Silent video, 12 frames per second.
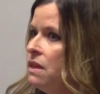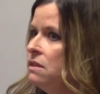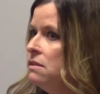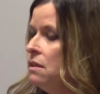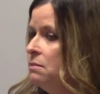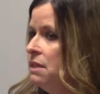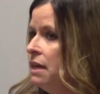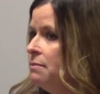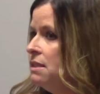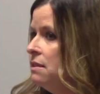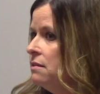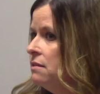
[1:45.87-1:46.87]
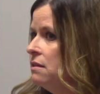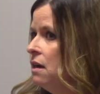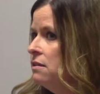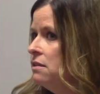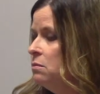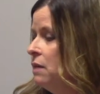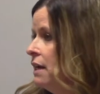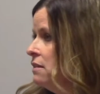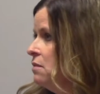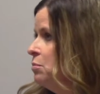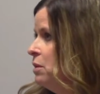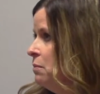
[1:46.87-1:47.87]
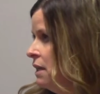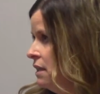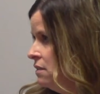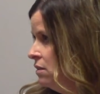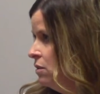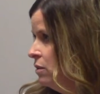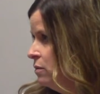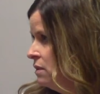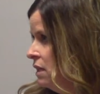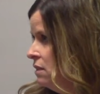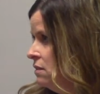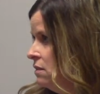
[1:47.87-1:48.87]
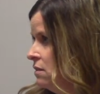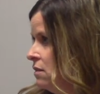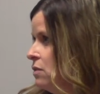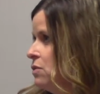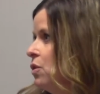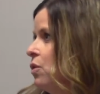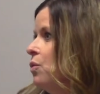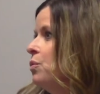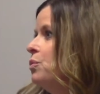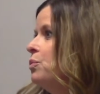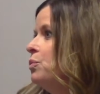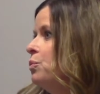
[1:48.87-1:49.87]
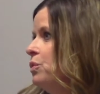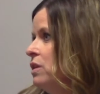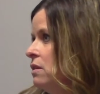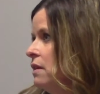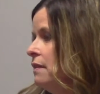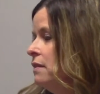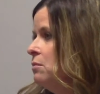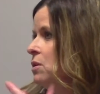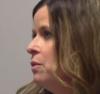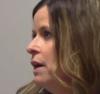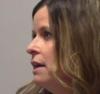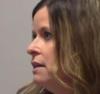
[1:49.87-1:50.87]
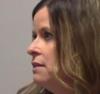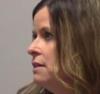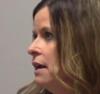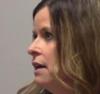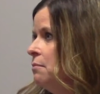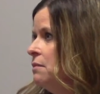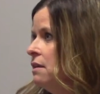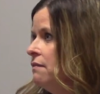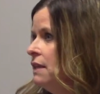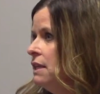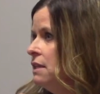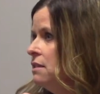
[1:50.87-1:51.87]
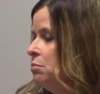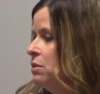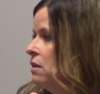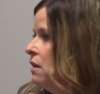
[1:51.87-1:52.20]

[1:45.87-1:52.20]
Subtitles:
Sometimes a customer has to bring money to closing. So we let them know ahead of time if they need to bring a